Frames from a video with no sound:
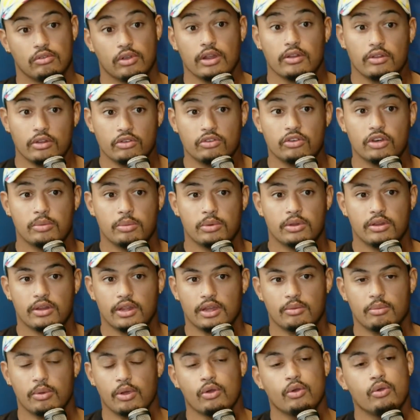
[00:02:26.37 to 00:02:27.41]
Like legitimately,
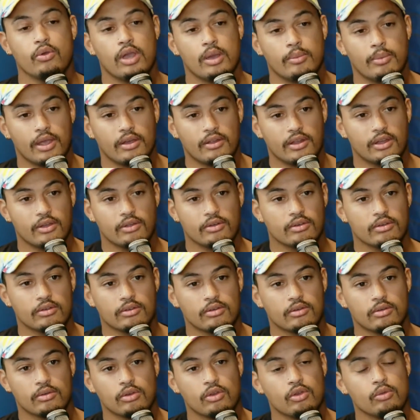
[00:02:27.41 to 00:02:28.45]
like, bro, who am I? Like, mm-hmm.
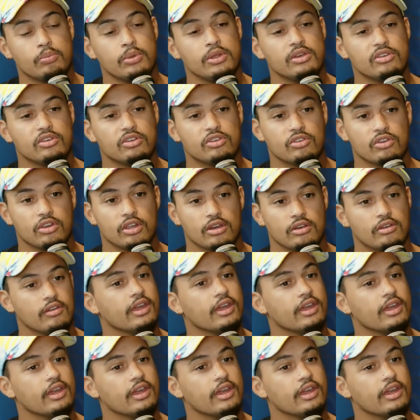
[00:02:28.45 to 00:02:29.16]
you're a mm-hmm. piece of shit.